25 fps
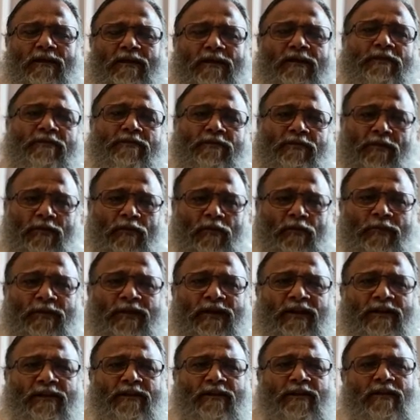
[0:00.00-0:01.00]
It is
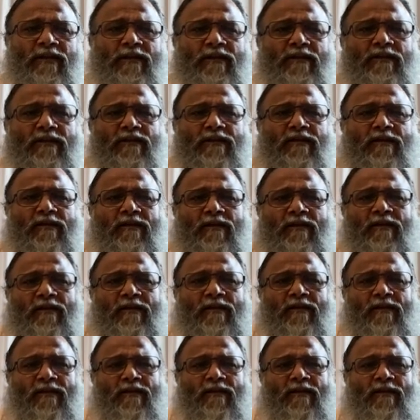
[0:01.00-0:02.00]
illuminating
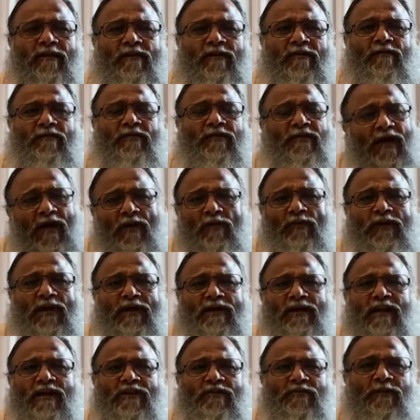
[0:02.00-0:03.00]
without
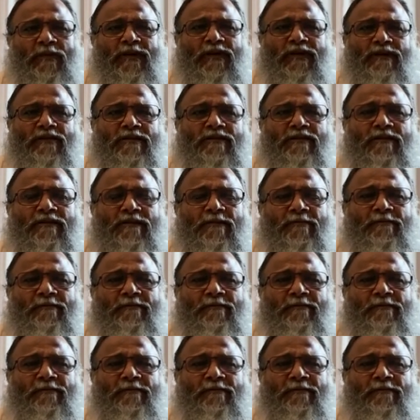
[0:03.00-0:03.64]
attachment.